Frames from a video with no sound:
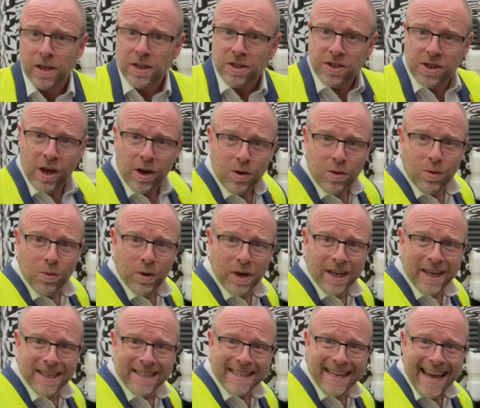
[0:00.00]
So we're
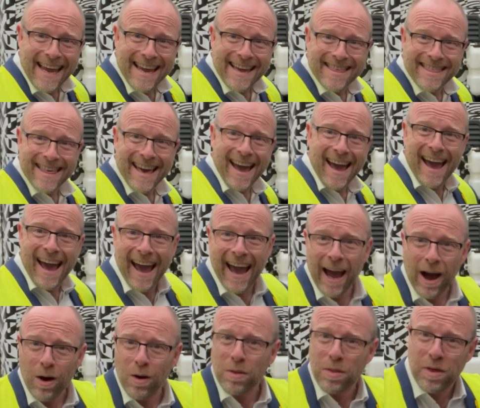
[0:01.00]
gonna take that
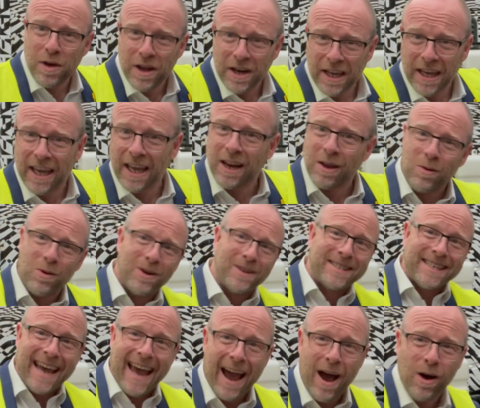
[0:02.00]
out, 30
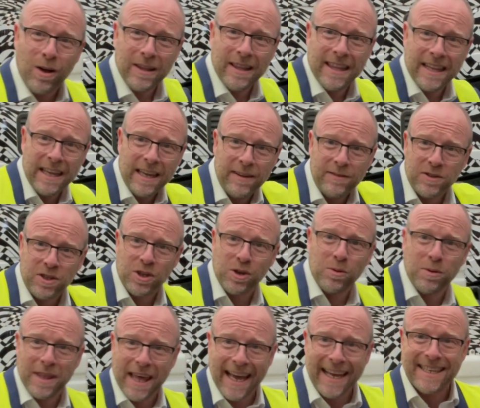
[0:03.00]
kilowatts out, leaves you
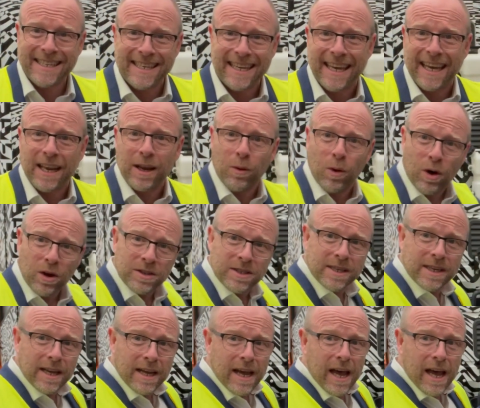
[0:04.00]
with 80 kilowatts,